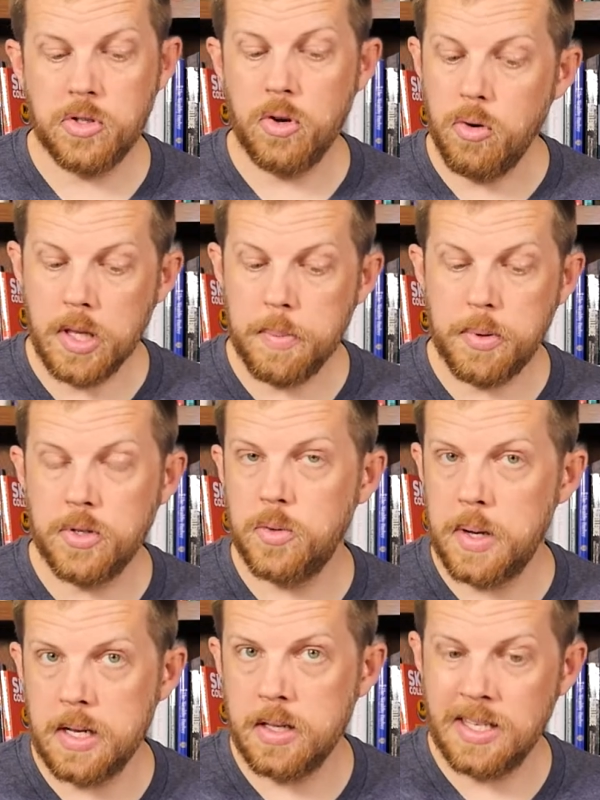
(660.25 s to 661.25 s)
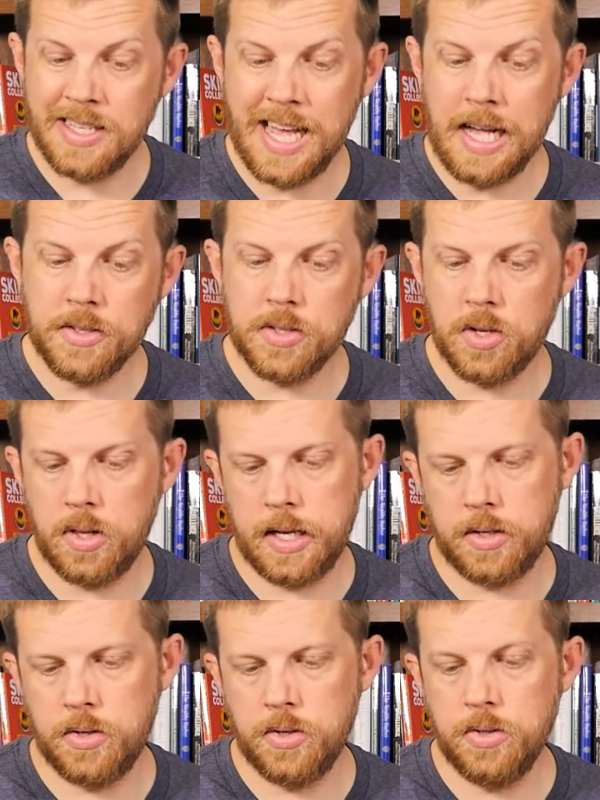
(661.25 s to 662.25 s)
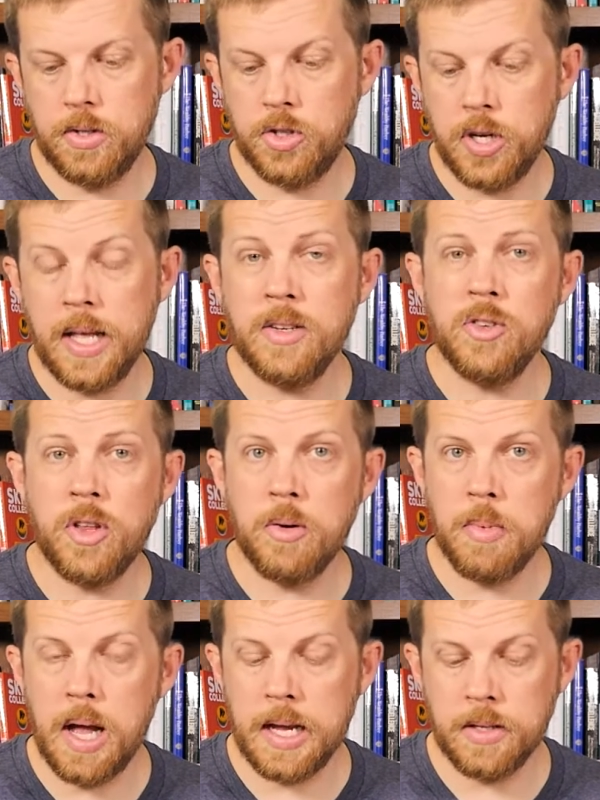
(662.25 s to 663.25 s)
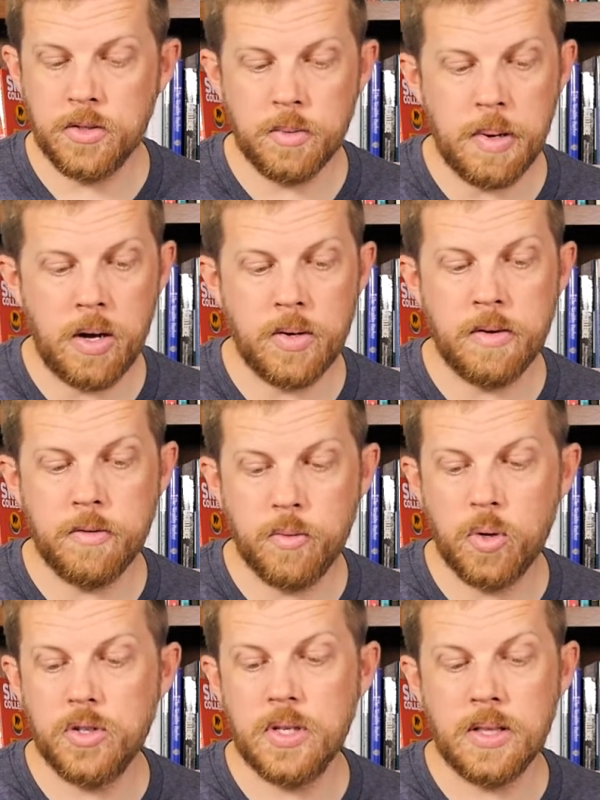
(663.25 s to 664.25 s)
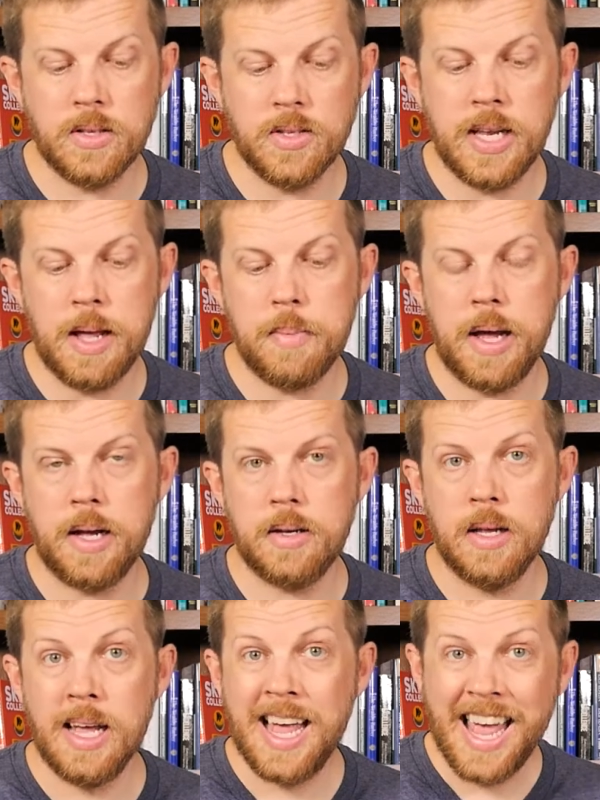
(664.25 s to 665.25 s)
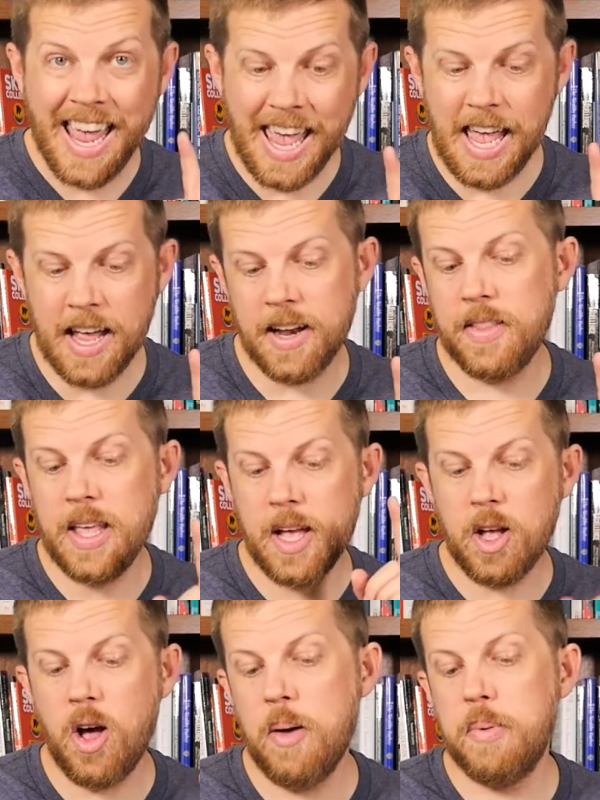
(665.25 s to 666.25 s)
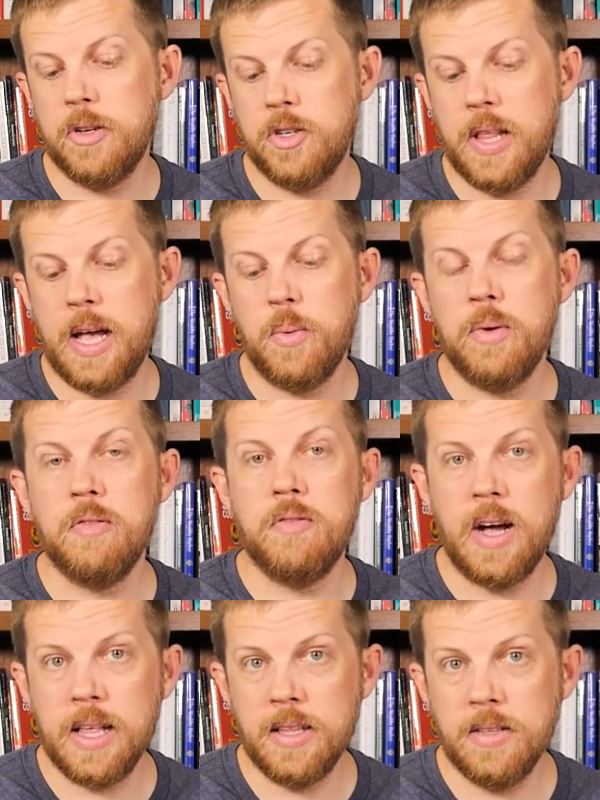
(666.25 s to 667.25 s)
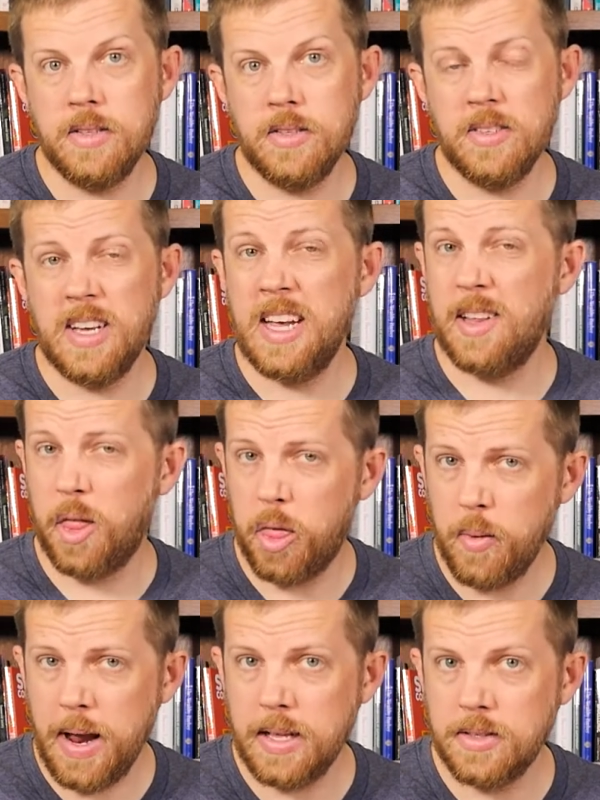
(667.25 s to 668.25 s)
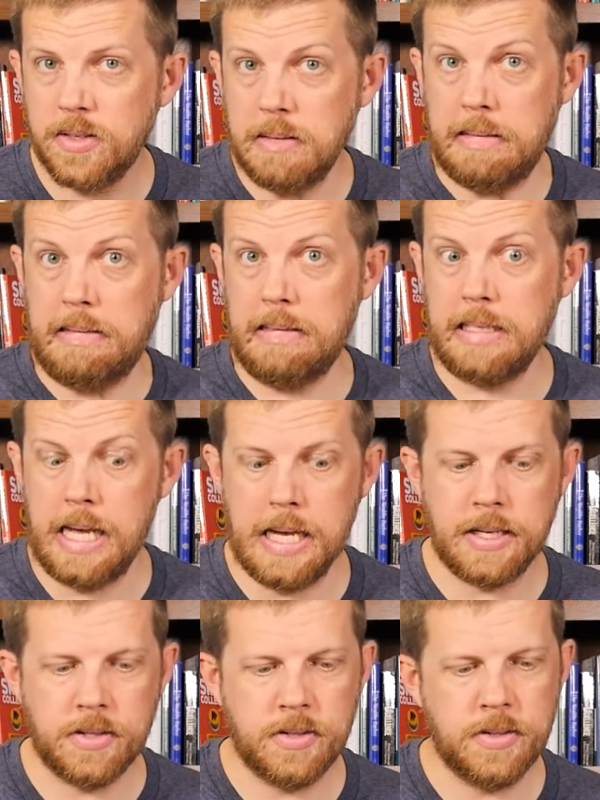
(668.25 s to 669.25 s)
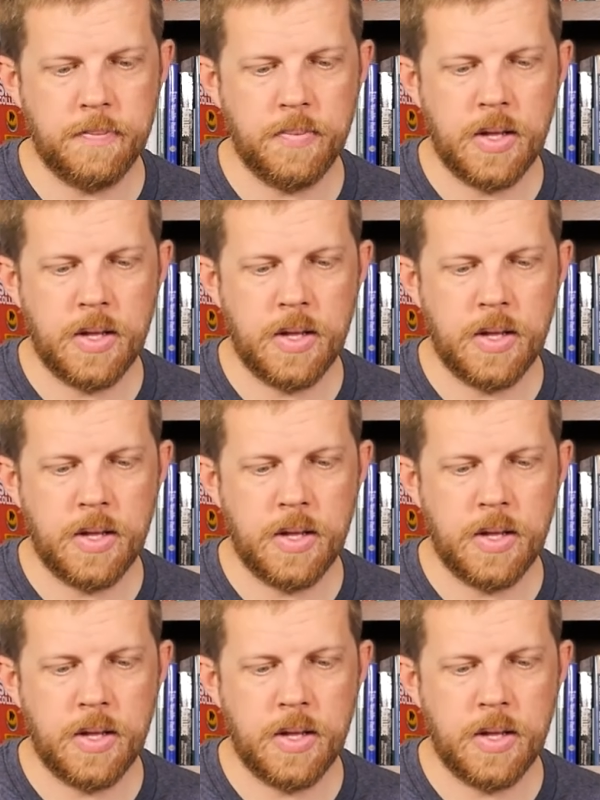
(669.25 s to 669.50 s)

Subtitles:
certainly persuaded the tax collectors to change their minds about enforcing the Stamp Act, and they accomplished that with violence and threats. Yikes.